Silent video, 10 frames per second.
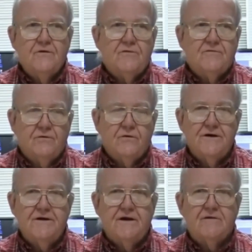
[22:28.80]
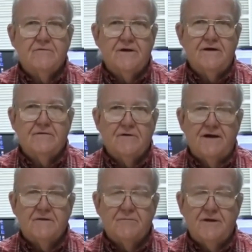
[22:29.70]
So before you get
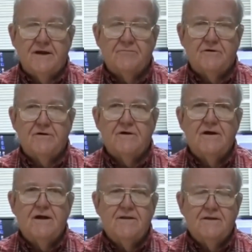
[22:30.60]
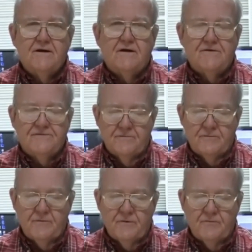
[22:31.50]
ready to write the paper,
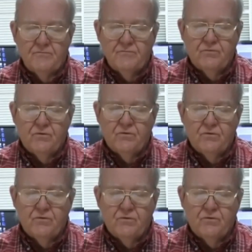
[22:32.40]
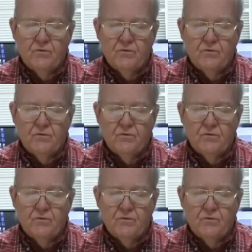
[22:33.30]
there are some